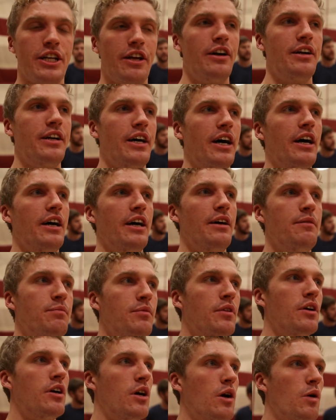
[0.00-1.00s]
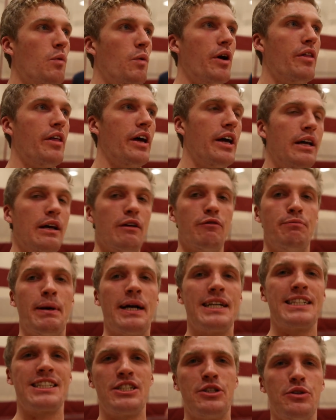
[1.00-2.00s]
the other day where they
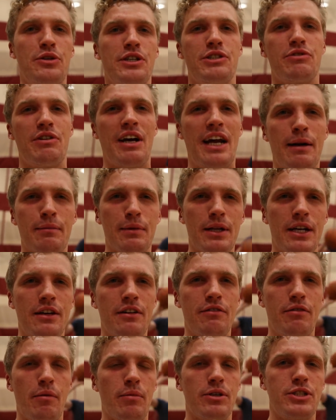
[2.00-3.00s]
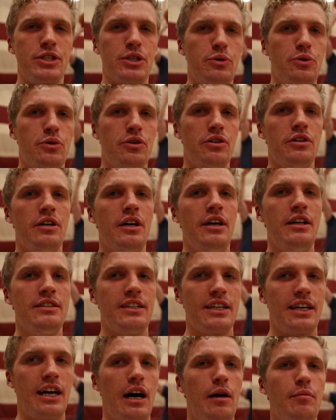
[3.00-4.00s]
picked students randomly from the school to
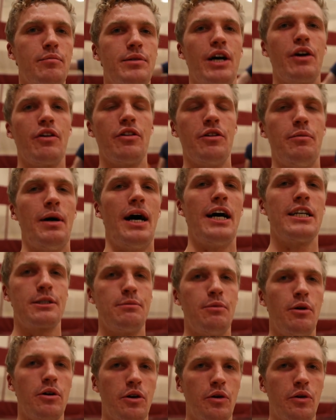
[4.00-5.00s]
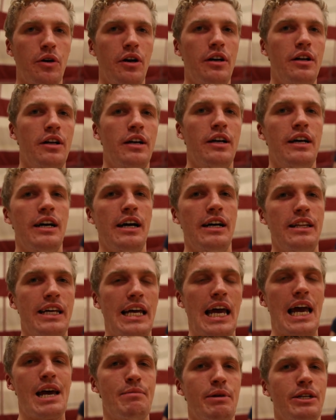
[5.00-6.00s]
come down on the basketball court and they
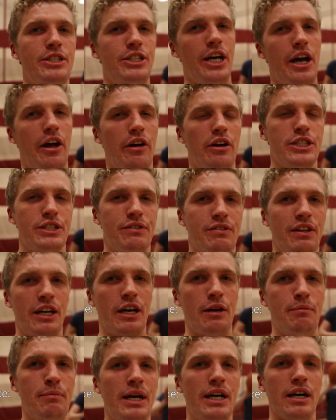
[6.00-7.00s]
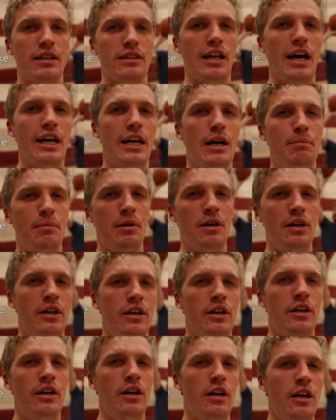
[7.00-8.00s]
gave them a challenge. If they could make a layup
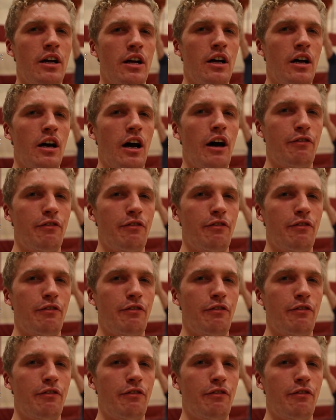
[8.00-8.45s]
a